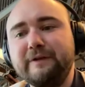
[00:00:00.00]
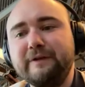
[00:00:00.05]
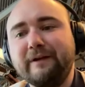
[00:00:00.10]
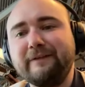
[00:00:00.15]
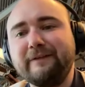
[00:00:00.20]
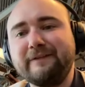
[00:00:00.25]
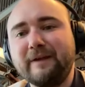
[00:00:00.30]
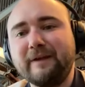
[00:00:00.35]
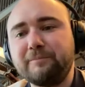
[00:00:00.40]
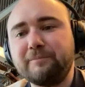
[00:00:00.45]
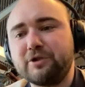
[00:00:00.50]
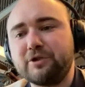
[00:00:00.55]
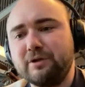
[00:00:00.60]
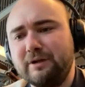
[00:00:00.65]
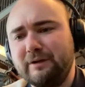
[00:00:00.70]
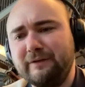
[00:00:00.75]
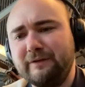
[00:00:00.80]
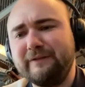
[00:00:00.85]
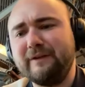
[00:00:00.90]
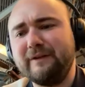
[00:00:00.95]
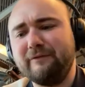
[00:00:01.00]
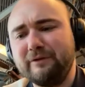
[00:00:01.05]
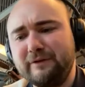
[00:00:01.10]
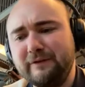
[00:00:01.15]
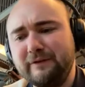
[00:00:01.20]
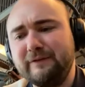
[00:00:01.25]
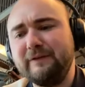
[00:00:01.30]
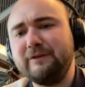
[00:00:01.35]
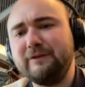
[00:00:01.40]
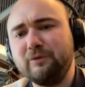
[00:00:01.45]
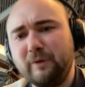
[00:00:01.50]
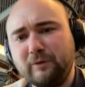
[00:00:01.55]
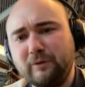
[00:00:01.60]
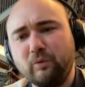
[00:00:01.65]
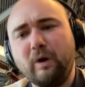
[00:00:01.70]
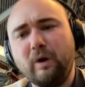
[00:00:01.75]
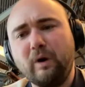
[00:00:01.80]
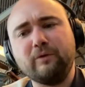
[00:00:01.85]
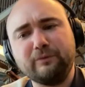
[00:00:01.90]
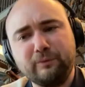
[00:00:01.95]
the exception and 76 you went
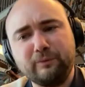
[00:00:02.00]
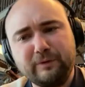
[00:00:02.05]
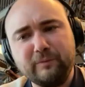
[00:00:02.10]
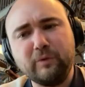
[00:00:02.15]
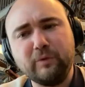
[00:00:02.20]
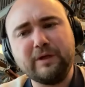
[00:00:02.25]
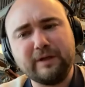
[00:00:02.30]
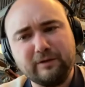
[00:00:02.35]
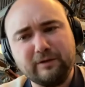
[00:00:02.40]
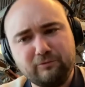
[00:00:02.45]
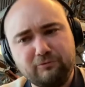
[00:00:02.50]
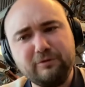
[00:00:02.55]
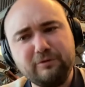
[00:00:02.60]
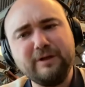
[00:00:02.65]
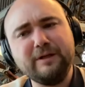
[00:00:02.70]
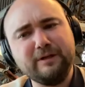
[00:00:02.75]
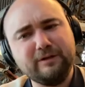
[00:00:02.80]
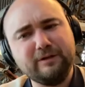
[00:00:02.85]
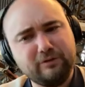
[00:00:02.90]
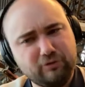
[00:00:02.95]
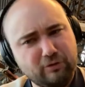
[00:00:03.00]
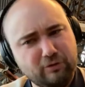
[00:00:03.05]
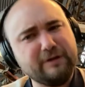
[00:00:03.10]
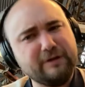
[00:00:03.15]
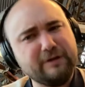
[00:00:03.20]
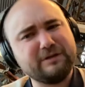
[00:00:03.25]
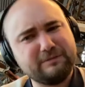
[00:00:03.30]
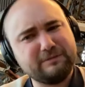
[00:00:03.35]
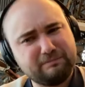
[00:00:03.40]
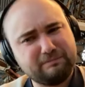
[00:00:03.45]
wow we, we can really do it